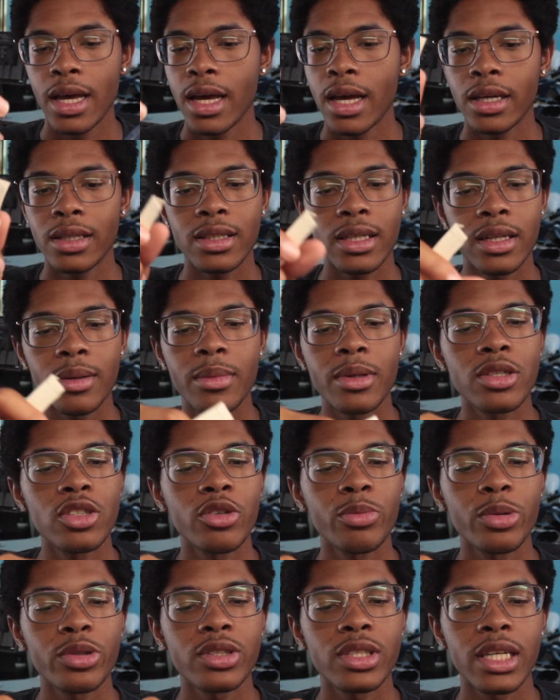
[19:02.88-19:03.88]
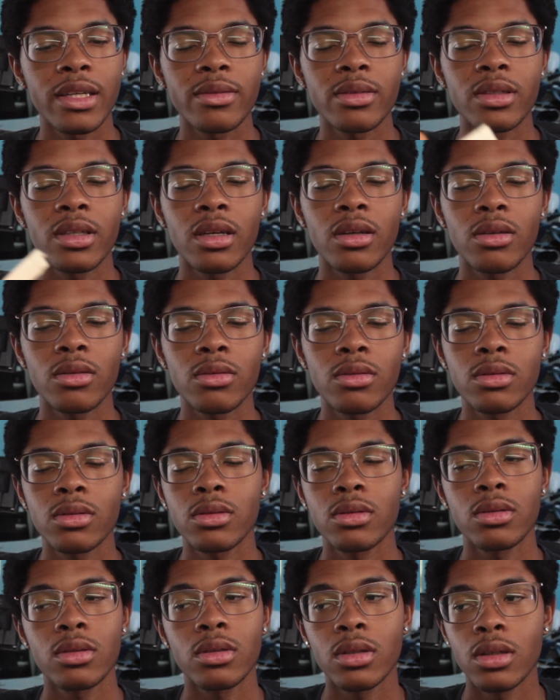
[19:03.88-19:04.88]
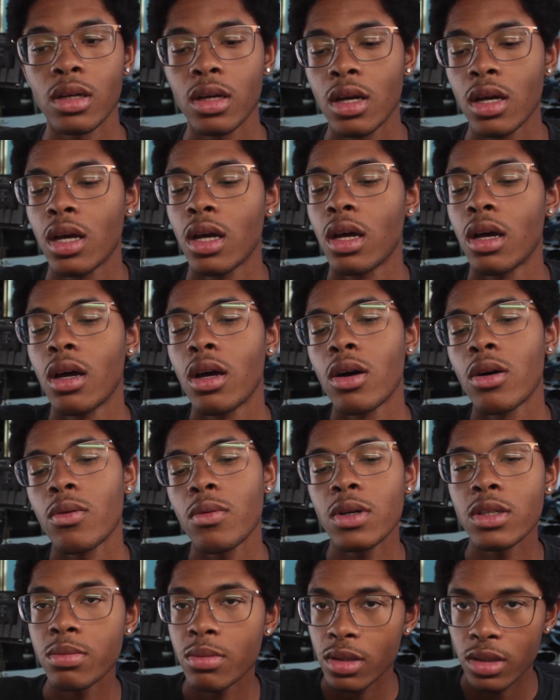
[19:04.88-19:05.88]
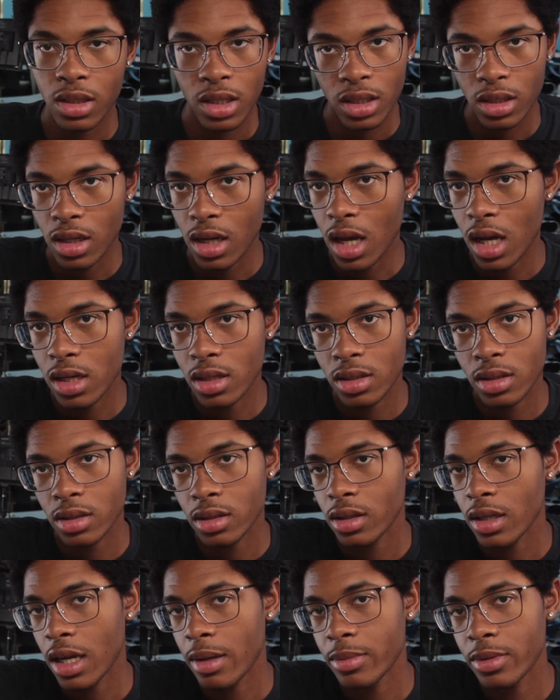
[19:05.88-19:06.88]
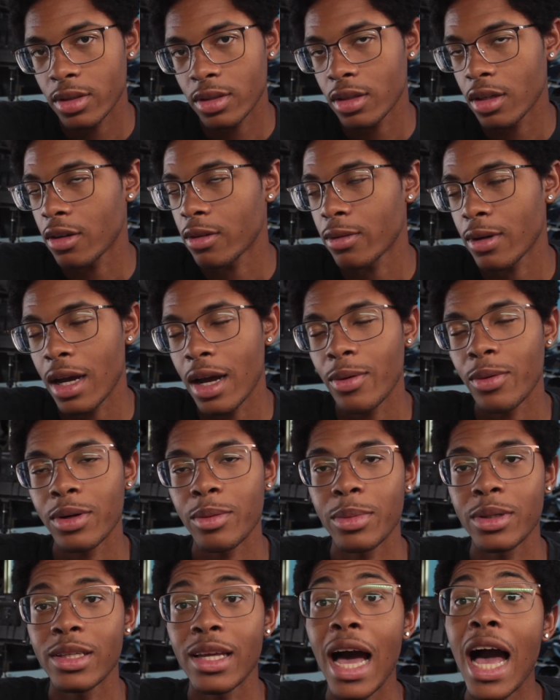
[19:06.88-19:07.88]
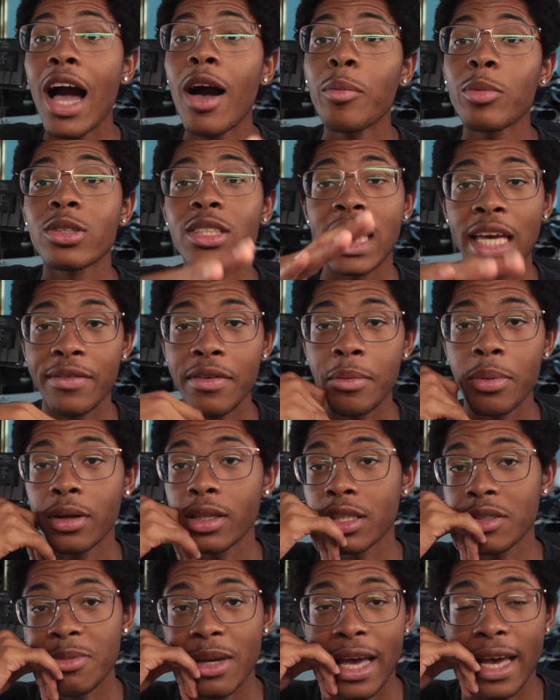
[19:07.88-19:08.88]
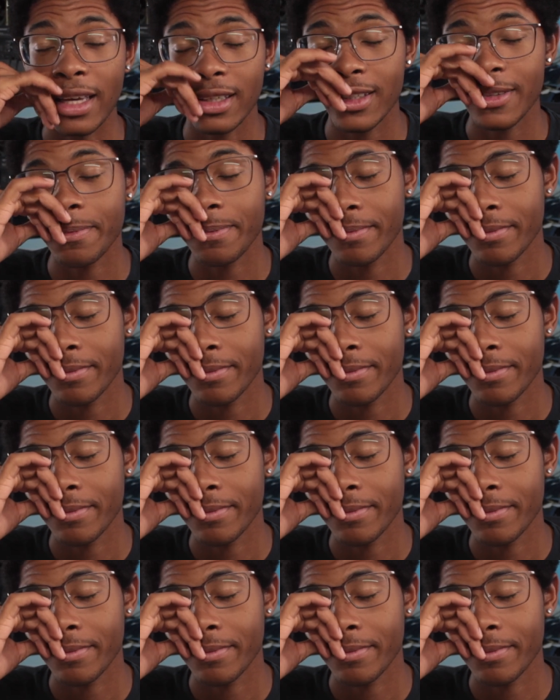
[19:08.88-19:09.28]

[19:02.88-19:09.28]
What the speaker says: it's gonna be super stiff. So wish me luck. Honestly, I almost gave up on these bags.